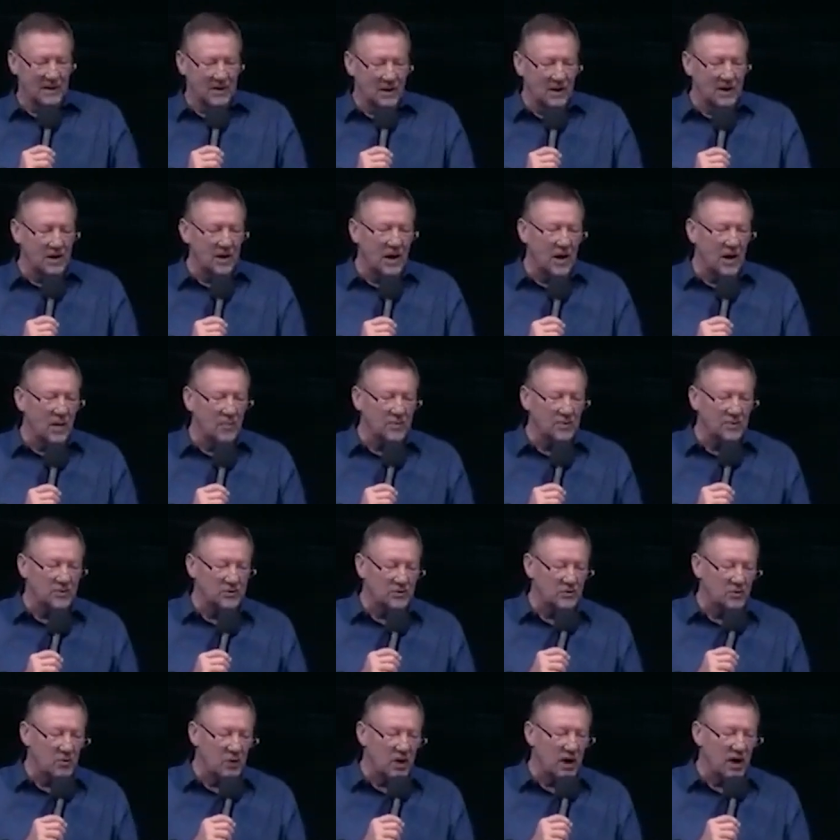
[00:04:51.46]
They'll
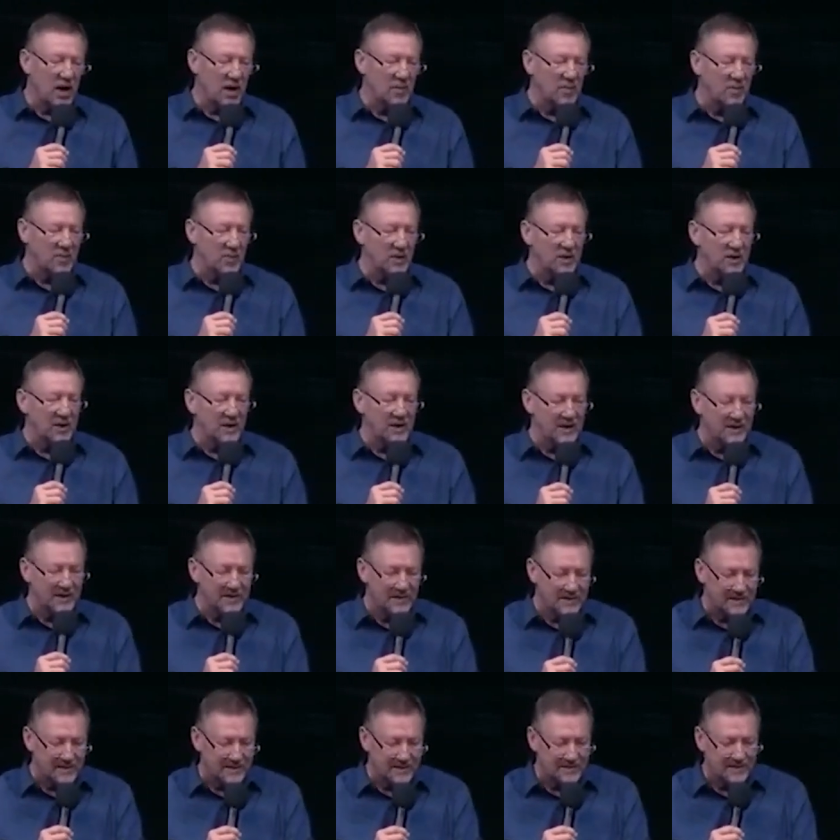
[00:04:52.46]
accomplish what I
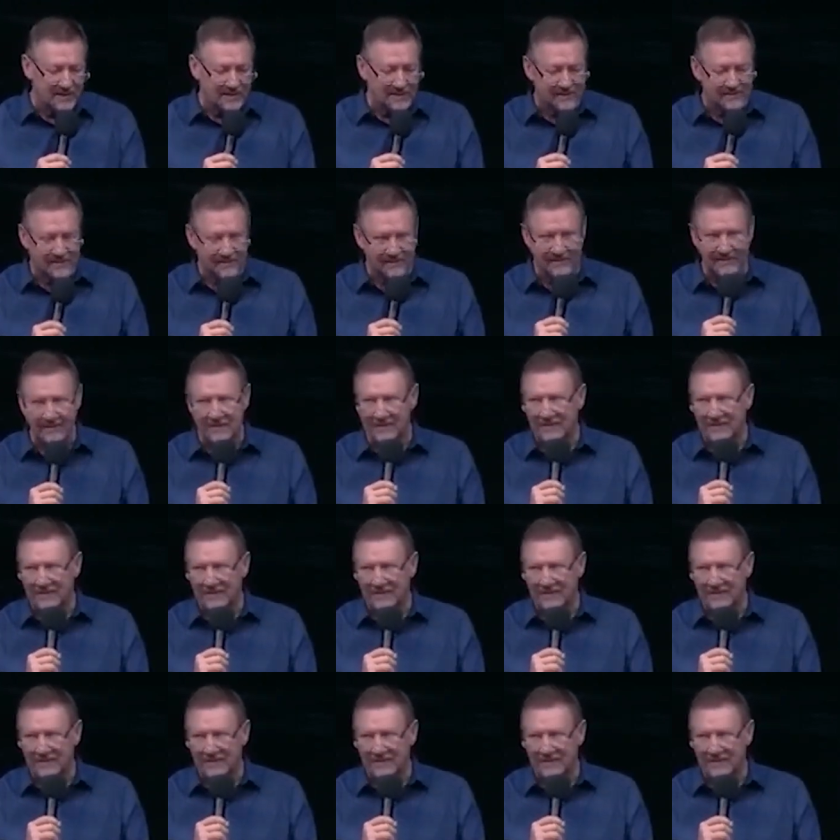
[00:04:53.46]
please.